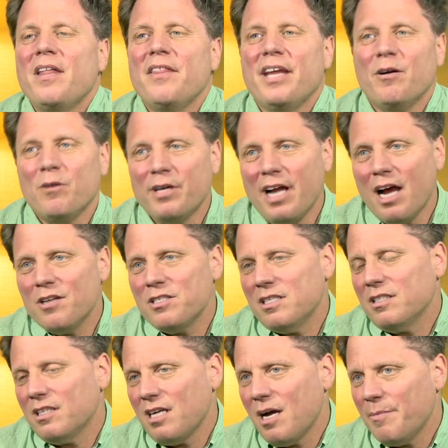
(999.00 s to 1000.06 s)
they were
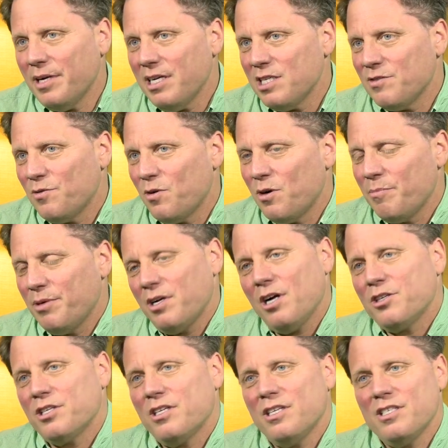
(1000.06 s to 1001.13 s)
announcing the nominees for
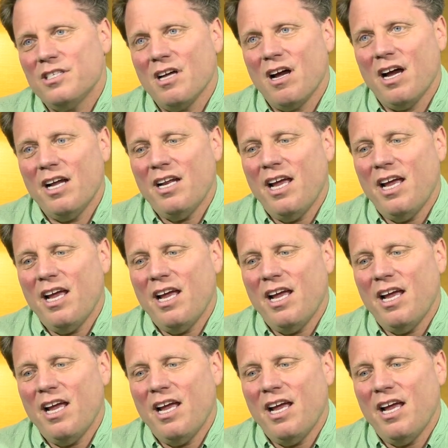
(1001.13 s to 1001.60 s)
production design,